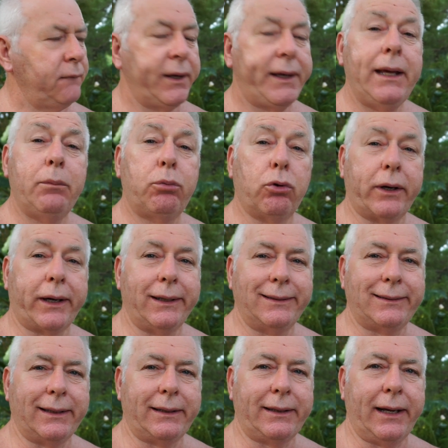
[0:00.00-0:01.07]
keyboard can
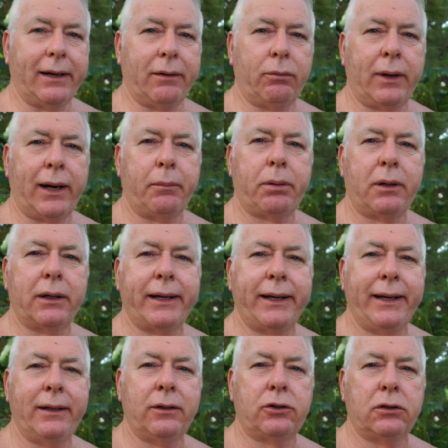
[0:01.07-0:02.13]
sit there when I plug
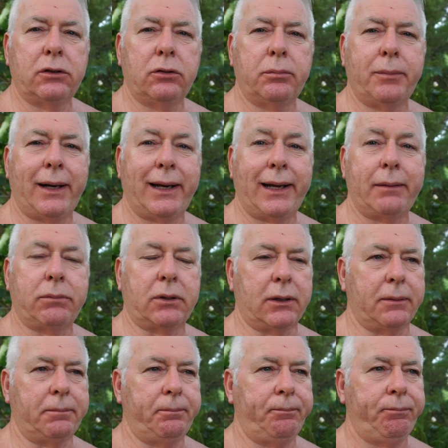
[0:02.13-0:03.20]
it into my laptop.